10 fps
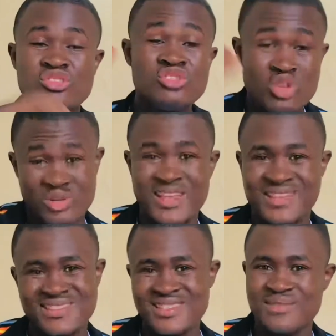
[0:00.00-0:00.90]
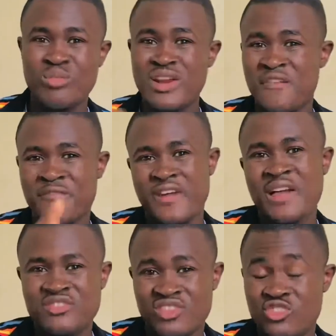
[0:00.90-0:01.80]
not exceed more than 5
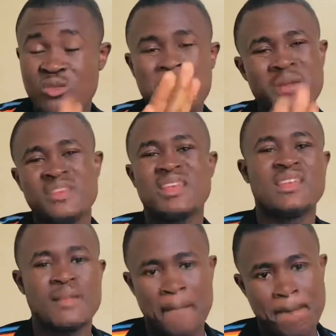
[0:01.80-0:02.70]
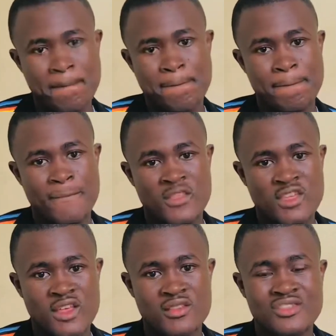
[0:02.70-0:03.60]
transactions per day.
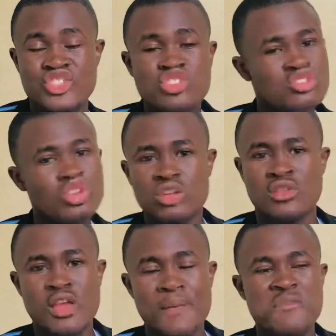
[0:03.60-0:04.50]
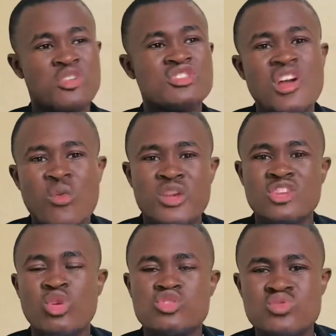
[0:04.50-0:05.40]
Okay, should not, because when it
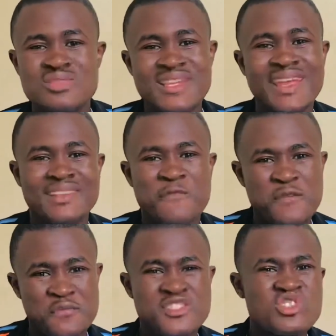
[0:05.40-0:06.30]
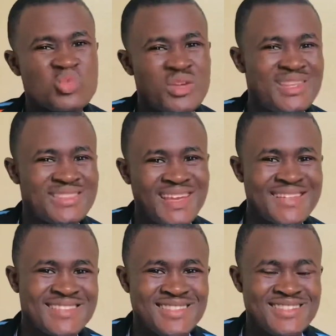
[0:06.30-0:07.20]
goes to 10, 15, 20,
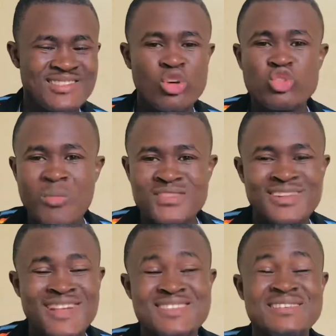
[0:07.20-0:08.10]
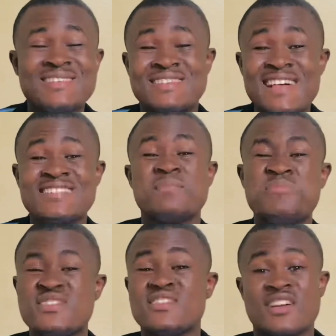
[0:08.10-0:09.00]
30, automatically that's a
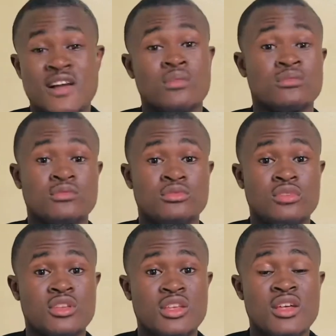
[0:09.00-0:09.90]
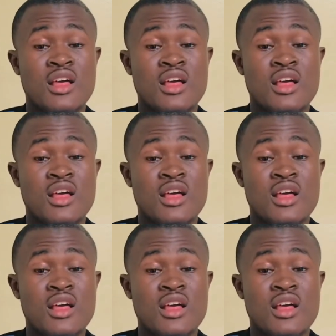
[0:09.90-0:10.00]
business account. Okay,